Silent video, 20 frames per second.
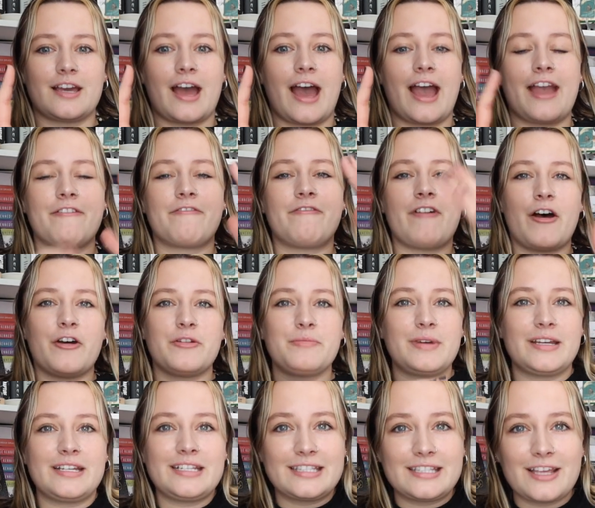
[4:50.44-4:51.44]
I found
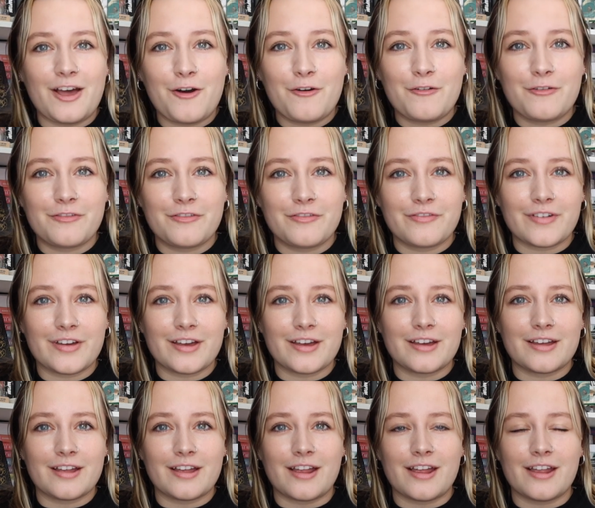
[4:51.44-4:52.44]
myself,
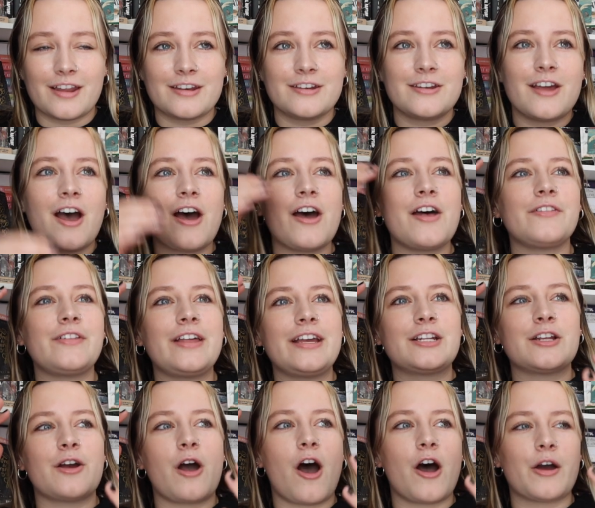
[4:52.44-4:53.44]
not
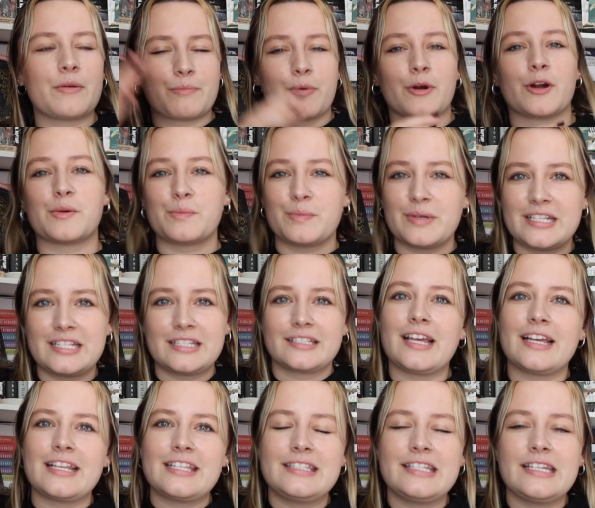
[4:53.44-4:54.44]
like on purpose
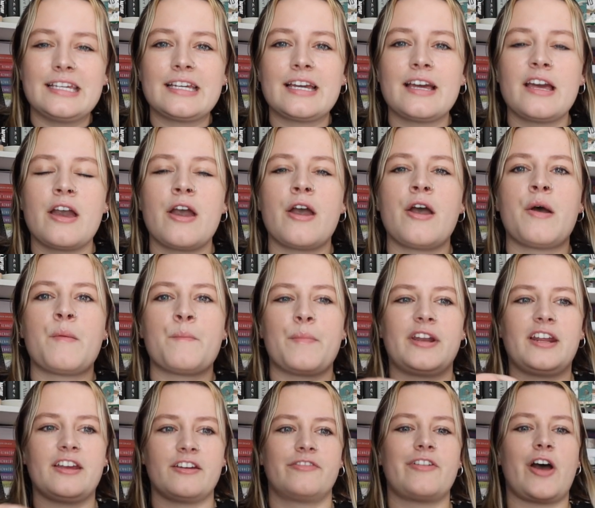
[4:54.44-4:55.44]
guessing,
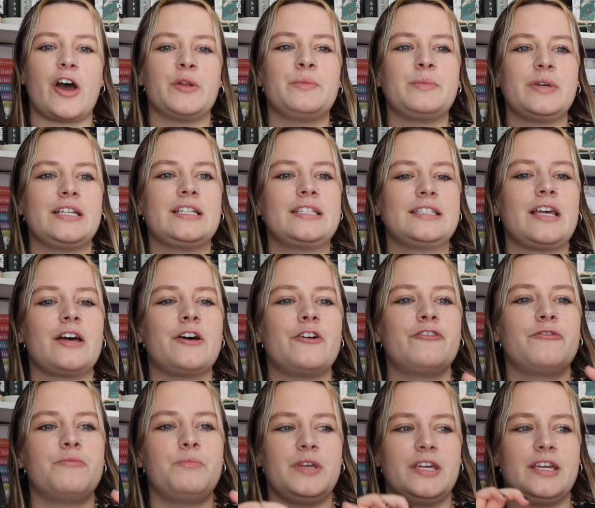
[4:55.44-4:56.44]
but I found
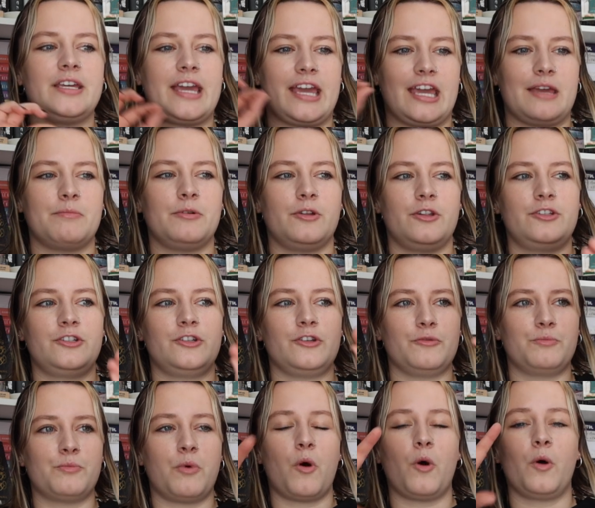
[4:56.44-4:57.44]
myself being able
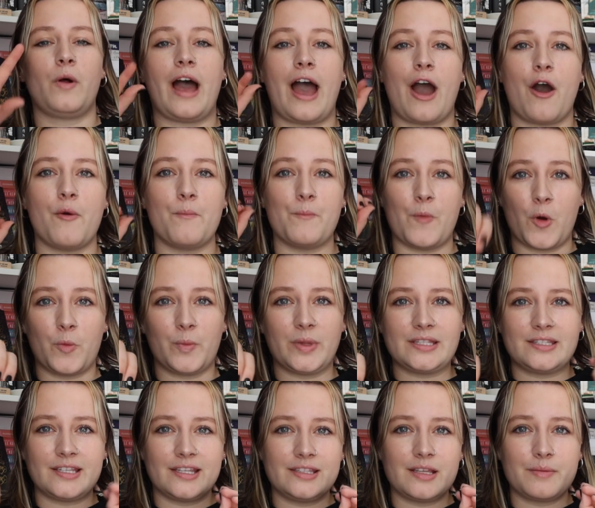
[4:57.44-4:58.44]
to pull out
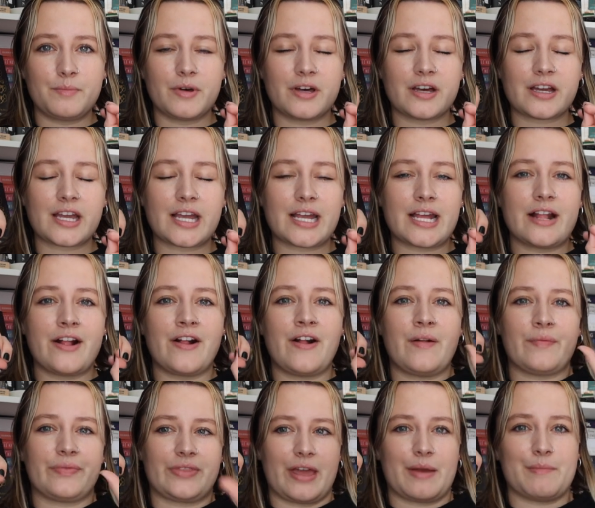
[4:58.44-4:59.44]
moments in the book
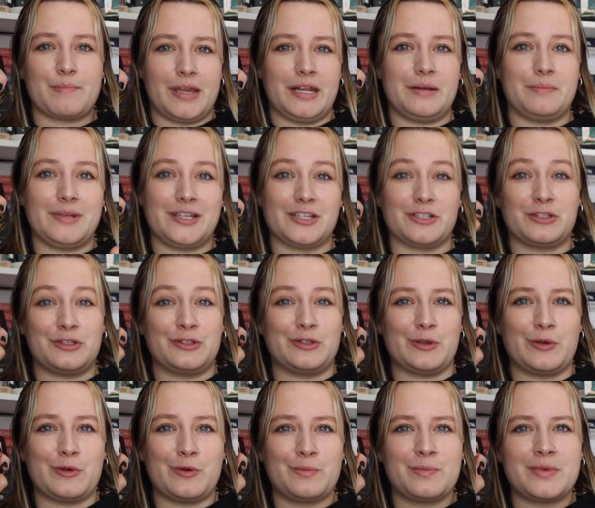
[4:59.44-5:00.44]
that made me
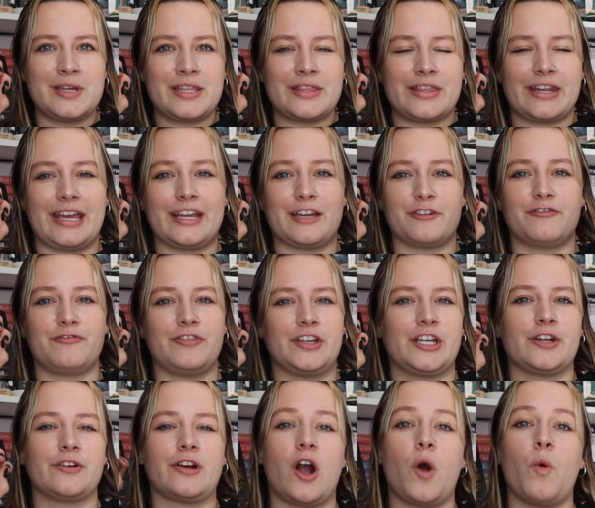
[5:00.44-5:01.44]
assume that I could
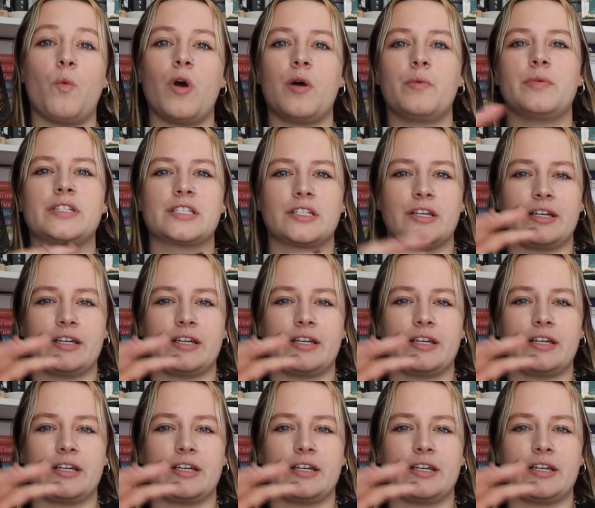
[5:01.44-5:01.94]
figure out what was